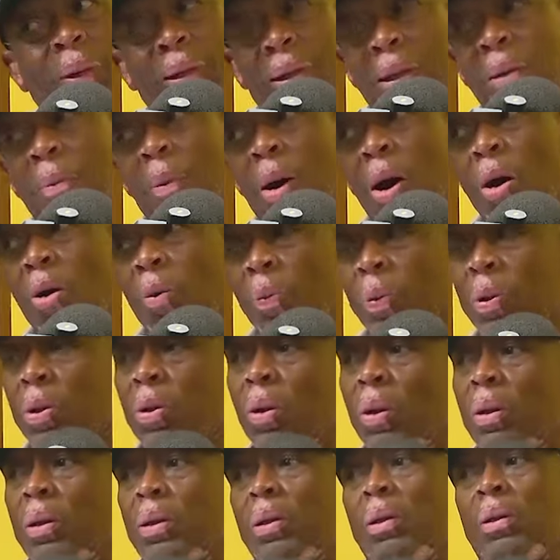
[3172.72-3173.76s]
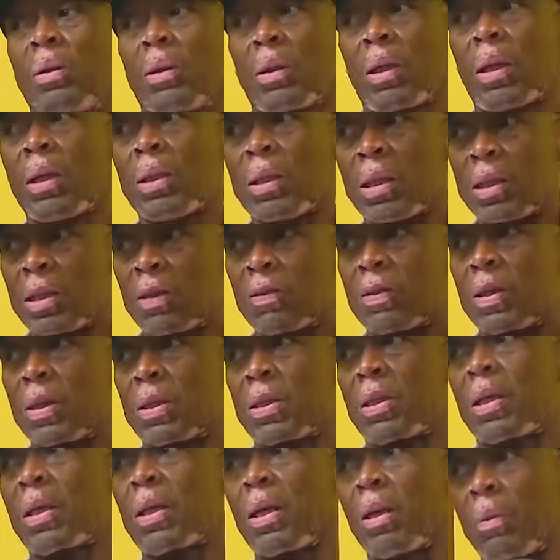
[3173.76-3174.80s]
in my opinion, Kaizer Chiefs as
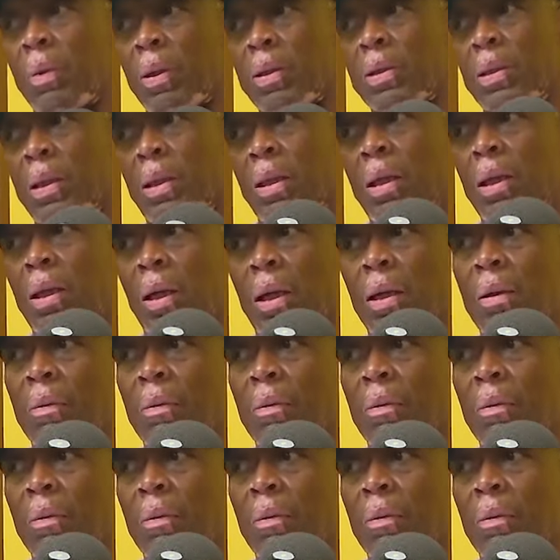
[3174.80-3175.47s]
a club is the thing, eh?